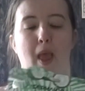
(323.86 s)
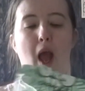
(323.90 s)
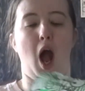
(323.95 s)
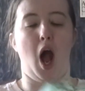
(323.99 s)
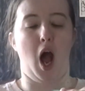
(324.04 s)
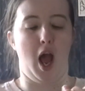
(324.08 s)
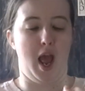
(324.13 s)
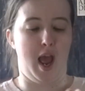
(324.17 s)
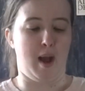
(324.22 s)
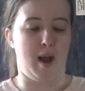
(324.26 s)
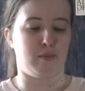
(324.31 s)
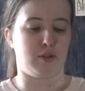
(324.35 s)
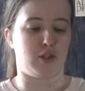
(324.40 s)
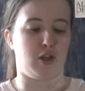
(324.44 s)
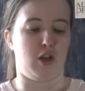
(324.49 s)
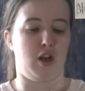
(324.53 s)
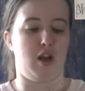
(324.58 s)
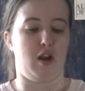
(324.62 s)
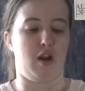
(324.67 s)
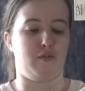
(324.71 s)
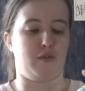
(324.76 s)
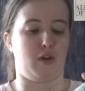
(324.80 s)
I
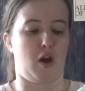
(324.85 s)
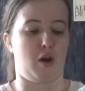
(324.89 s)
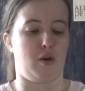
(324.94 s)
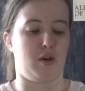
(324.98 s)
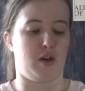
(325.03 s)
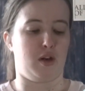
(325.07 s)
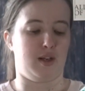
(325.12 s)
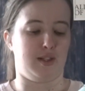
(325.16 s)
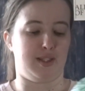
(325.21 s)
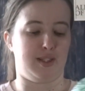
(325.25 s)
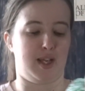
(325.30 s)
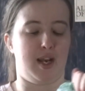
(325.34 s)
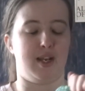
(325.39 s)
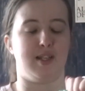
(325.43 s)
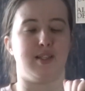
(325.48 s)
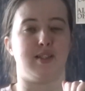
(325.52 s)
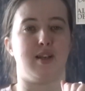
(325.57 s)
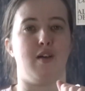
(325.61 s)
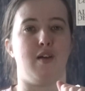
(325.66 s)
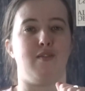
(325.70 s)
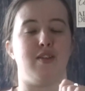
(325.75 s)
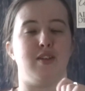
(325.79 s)
absolutely love coconut scented
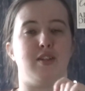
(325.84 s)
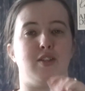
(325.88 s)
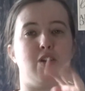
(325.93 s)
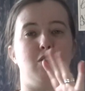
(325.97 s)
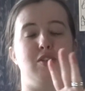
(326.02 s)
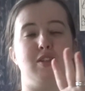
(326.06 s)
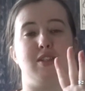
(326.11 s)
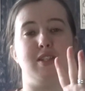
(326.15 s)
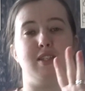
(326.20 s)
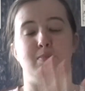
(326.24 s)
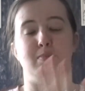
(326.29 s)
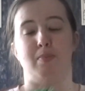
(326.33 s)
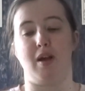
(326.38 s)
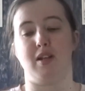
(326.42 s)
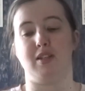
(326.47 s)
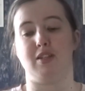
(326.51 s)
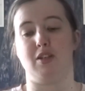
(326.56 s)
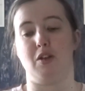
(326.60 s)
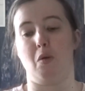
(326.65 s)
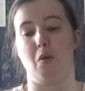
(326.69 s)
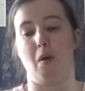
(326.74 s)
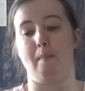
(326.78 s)
stuff, and so does this
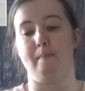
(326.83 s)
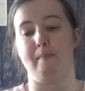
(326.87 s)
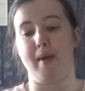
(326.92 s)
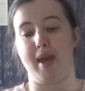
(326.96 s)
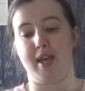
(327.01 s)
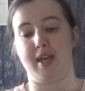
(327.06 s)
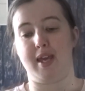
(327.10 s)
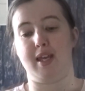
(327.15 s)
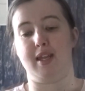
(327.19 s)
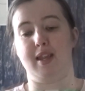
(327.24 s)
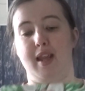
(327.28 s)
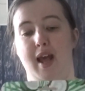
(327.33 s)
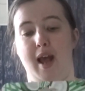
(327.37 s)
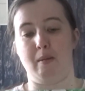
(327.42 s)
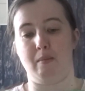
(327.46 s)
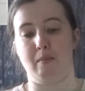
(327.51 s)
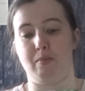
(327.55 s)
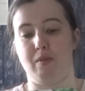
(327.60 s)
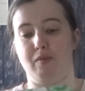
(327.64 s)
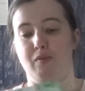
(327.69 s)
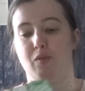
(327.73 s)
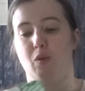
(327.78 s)
person who I'm making the
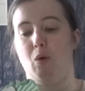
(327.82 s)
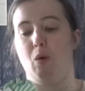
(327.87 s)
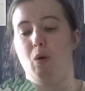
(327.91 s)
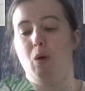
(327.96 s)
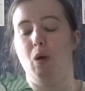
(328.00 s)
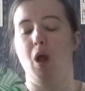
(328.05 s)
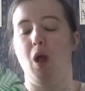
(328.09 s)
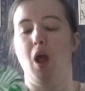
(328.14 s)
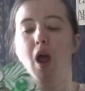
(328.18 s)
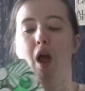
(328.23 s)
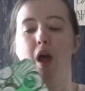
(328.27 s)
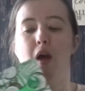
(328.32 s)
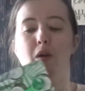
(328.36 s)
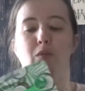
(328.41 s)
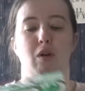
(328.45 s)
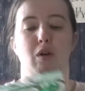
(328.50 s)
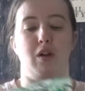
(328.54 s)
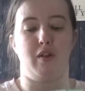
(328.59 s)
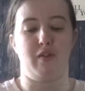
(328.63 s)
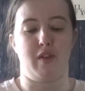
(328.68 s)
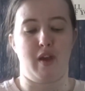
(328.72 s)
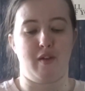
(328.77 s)
hamper for.
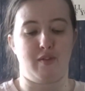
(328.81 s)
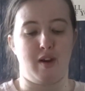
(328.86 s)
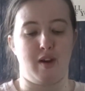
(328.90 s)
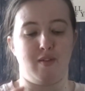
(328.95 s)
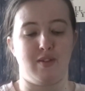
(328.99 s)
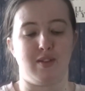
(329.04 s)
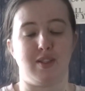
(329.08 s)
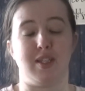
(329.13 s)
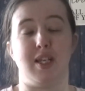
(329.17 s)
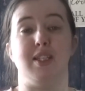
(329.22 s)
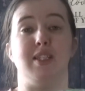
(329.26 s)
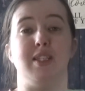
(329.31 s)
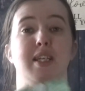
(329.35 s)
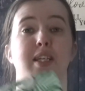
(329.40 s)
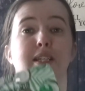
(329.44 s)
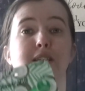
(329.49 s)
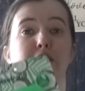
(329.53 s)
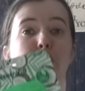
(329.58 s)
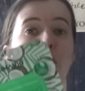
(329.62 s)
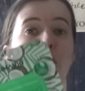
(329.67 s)
One of their favourite scents is